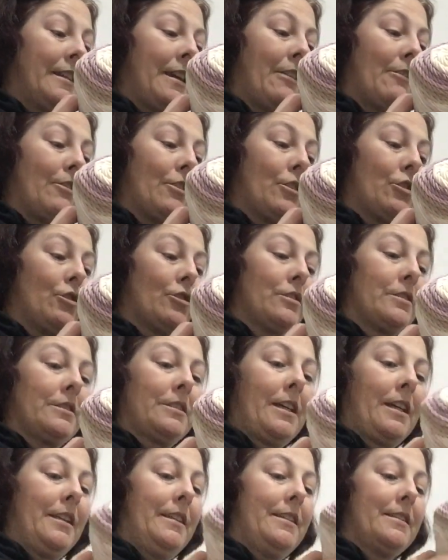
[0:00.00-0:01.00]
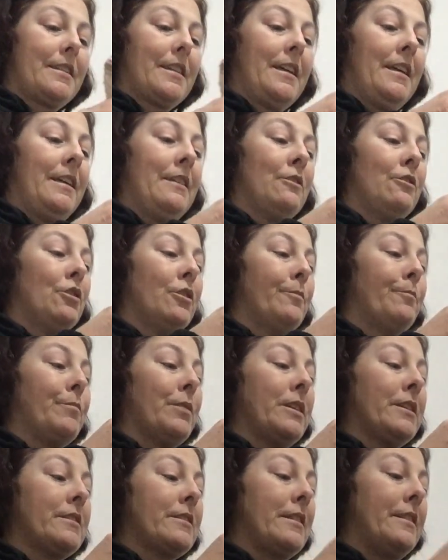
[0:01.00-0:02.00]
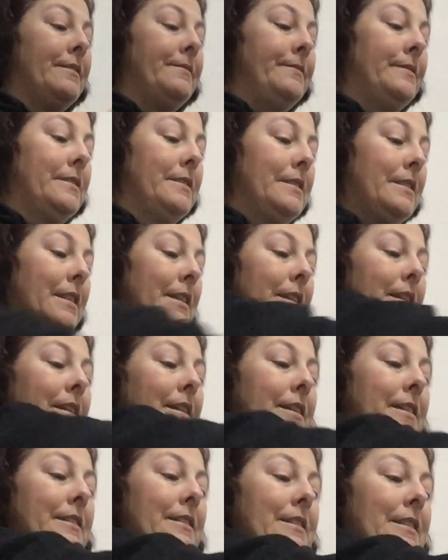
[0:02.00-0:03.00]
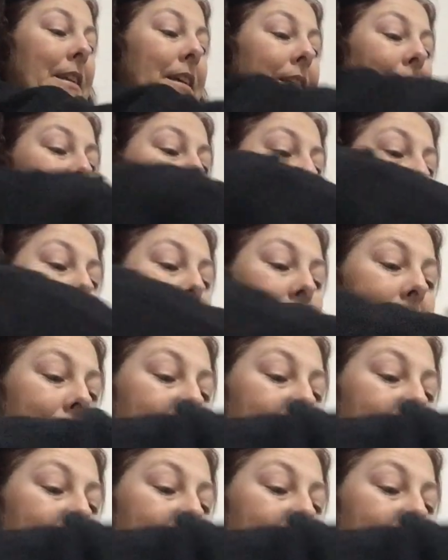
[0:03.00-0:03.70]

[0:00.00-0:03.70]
Karen Cotton cakes. And God bless her, Sandra has